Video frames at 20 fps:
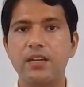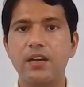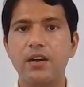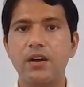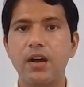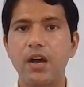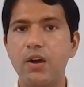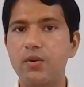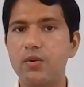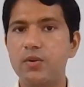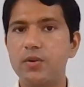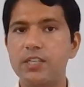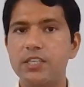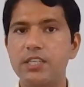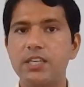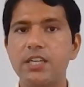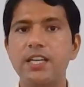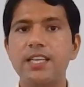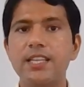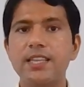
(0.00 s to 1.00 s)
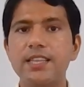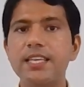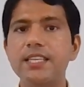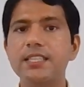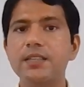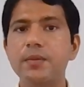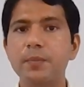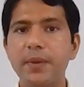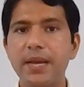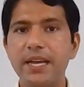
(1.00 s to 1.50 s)
However, these
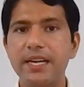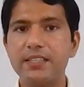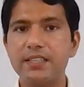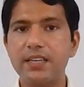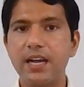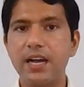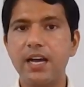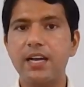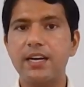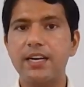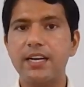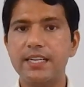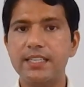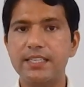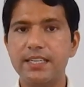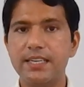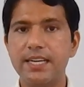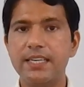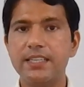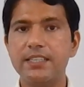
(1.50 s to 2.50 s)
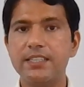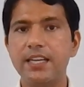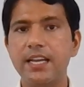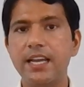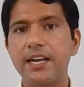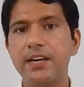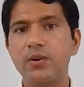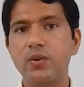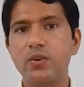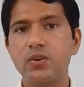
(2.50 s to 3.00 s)
impacts are indirect
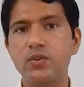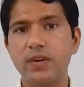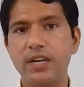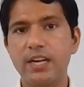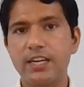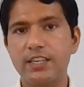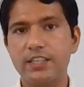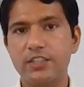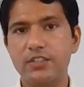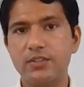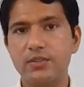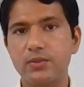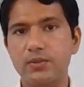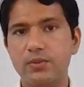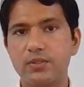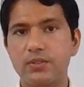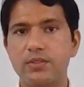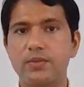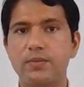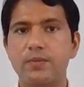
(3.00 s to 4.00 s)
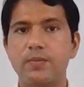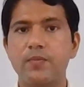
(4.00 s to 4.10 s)
and not well understood.